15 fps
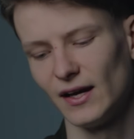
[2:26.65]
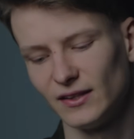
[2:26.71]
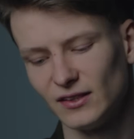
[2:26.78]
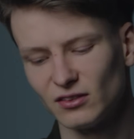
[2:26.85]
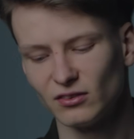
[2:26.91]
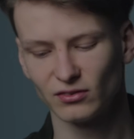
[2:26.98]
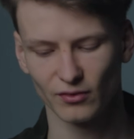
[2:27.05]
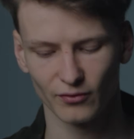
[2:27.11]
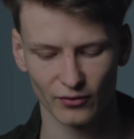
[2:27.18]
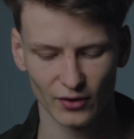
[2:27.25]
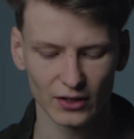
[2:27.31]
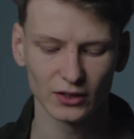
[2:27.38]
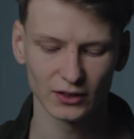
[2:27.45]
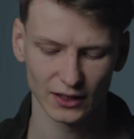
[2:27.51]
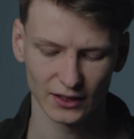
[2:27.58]
And this is a
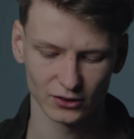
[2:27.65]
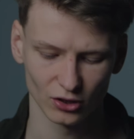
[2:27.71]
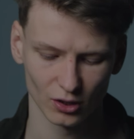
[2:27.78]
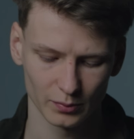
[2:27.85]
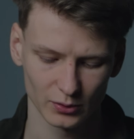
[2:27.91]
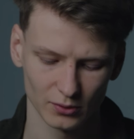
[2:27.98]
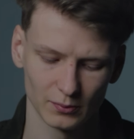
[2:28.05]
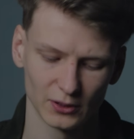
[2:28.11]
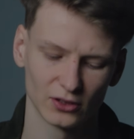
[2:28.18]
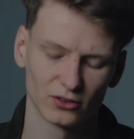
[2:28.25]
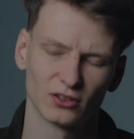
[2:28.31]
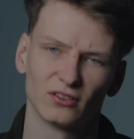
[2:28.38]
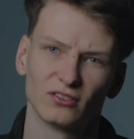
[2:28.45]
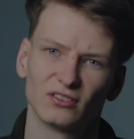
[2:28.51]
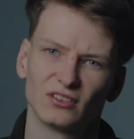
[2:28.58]
very nice option
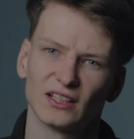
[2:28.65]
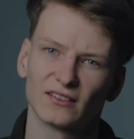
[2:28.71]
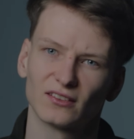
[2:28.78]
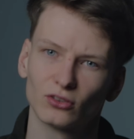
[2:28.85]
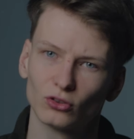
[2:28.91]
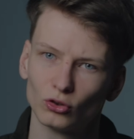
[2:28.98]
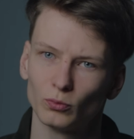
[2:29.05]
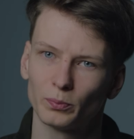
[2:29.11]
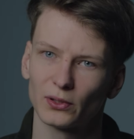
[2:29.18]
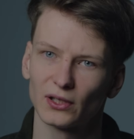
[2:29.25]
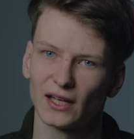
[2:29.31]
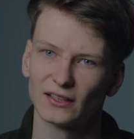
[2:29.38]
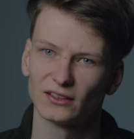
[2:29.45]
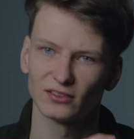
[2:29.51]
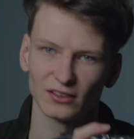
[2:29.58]
because it sits super
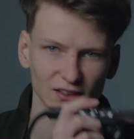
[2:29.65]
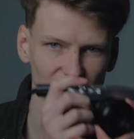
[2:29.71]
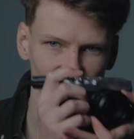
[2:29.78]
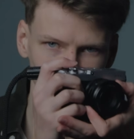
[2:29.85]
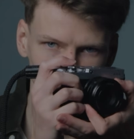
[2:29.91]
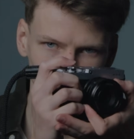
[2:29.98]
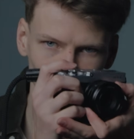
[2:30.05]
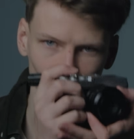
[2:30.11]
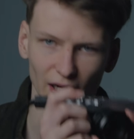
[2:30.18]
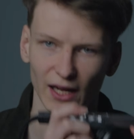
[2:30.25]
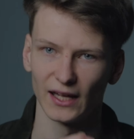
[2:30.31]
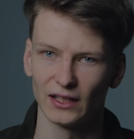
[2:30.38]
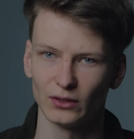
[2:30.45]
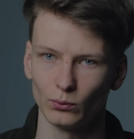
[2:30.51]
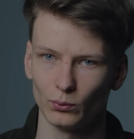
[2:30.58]
nicely in your
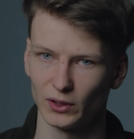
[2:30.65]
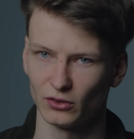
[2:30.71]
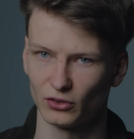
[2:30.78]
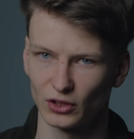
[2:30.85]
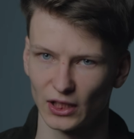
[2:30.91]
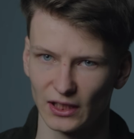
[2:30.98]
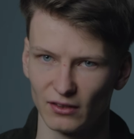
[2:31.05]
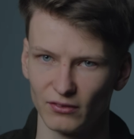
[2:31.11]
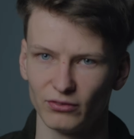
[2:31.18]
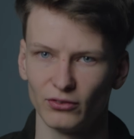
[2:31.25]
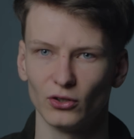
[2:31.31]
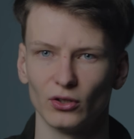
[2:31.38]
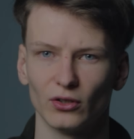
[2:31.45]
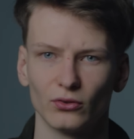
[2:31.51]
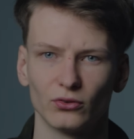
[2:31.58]
hand when you're taking
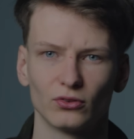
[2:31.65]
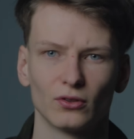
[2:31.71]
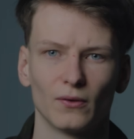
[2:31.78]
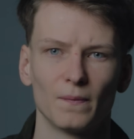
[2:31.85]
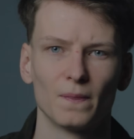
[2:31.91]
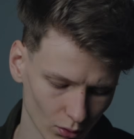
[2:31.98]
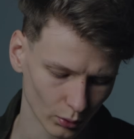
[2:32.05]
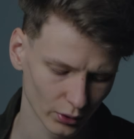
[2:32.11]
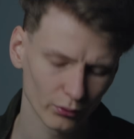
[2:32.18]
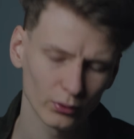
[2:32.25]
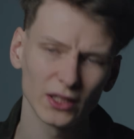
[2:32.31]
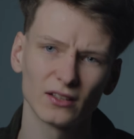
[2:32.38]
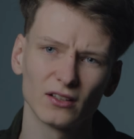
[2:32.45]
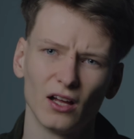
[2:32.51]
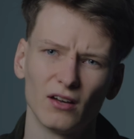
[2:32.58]
photos. What I
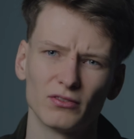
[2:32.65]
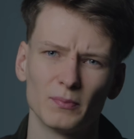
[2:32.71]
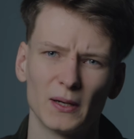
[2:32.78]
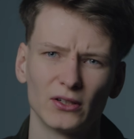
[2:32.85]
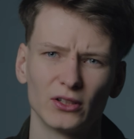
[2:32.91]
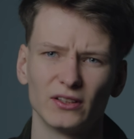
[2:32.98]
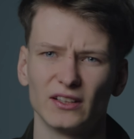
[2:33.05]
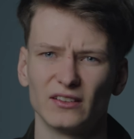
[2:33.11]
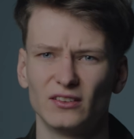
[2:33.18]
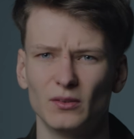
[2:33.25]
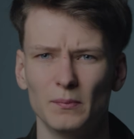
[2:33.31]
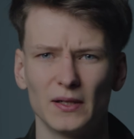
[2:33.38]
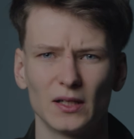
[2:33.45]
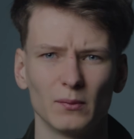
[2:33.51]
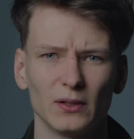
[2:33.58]
really love about it is the
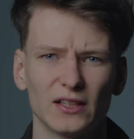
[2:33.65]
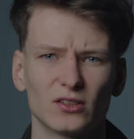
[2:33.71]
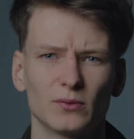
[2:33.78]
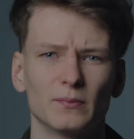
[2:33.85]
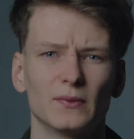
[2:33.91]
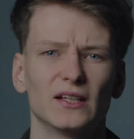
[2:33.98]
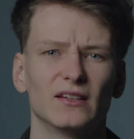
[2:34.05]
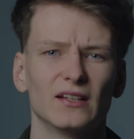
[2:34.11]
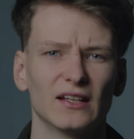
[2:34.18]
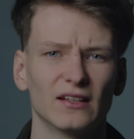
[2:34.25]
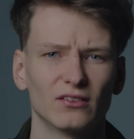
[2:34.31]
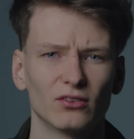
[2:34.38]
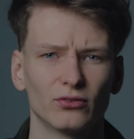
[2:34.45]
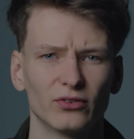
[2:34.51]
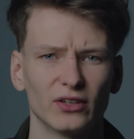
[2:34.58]
minimalism in the
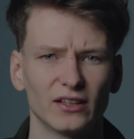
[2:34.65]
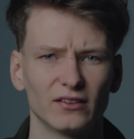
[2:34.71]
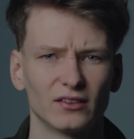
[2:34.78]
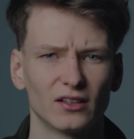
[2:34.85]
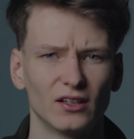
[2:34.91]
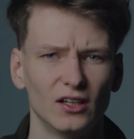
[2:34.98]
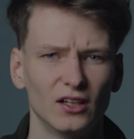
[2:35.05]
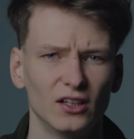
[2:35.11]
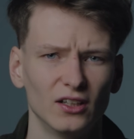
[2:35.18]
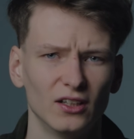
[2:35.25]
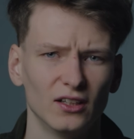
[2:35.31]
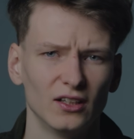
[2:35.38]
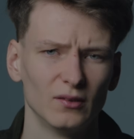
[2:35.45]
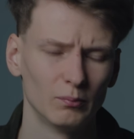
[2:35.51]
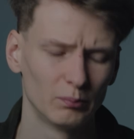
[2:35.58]
interface.
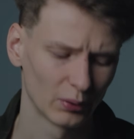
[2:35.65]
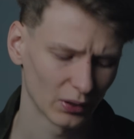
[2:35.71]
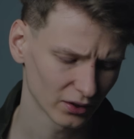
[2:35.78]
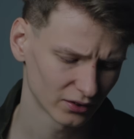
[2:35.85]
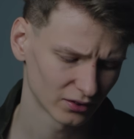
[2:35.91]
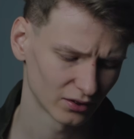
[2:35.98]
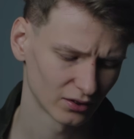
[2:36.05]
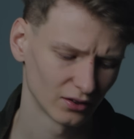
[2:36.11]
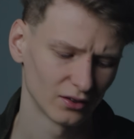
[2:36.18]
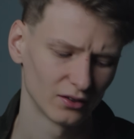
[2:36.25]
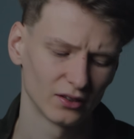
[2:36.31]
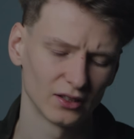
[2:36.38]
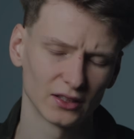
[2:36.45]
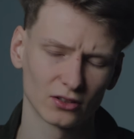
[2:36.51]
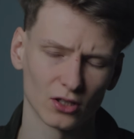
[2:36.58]
But
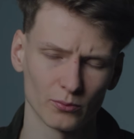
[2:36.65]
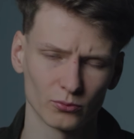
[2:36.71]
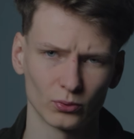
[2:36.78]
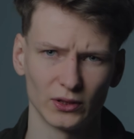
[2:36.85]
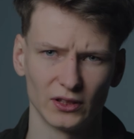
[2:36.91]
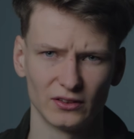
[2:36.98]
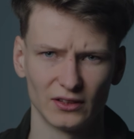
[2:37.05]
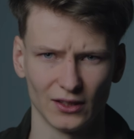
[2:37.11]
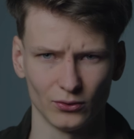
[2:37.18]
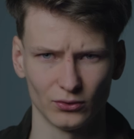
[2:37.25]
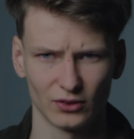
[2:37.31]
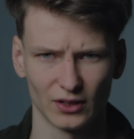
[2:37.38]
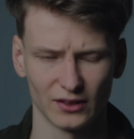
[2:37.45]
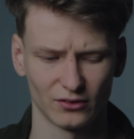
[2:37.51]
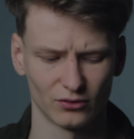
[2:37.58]
it comes with its
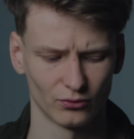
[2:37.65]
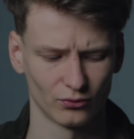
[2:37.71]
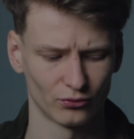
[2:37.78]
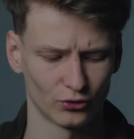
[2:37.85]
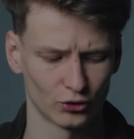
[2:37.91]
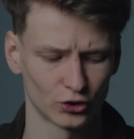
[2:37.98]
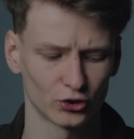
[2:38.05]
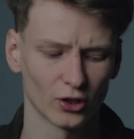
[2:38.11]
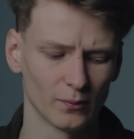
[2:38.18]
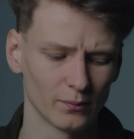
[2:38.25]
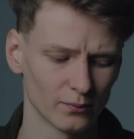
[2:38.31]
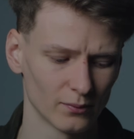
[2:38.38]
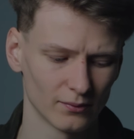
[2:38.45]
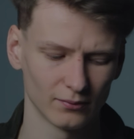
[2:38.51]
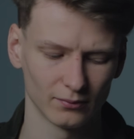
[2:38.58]
downsides. For
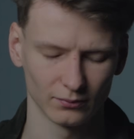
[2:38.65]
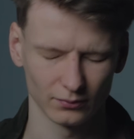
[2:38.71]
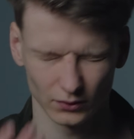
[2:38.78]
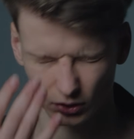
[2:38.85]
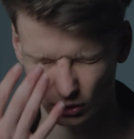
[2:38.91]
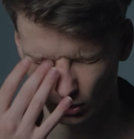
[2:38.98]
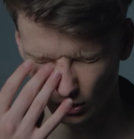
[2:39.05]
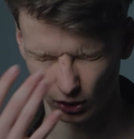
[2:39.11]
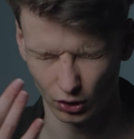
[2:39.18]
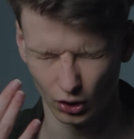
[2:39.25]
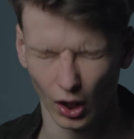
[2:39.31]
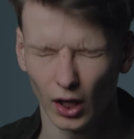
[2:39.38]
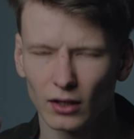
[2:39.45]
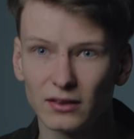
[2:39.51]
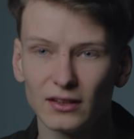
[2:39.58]
some
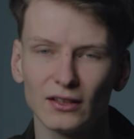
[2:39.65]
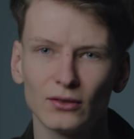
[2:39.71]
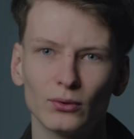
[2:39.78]
godly